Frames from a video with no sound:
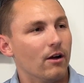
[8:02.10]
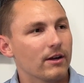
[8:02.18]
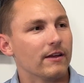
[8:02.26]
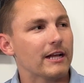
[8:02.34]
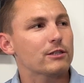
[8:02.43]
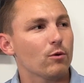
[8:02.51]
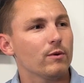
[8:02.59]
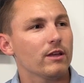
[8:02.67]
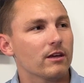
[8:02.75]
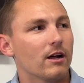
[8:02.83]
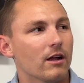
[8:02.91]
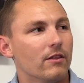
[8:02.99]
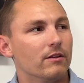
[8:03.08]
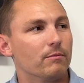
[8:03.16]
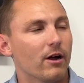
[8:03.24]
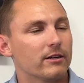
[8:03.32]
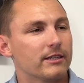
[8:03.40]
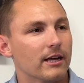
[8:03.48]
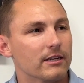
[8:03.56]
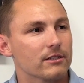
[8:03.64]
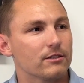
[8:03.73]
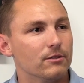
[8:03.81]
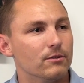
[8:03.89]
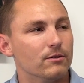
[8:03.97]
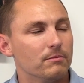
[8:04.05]
Okay, that's what we thought on the broadcast
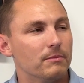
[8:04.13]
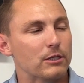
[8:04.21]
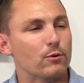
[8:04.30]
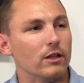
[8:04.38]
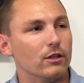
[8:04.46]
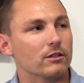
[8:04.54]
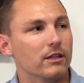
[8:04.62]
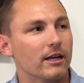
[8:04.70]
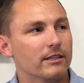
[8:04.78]
too. That's what it looked like.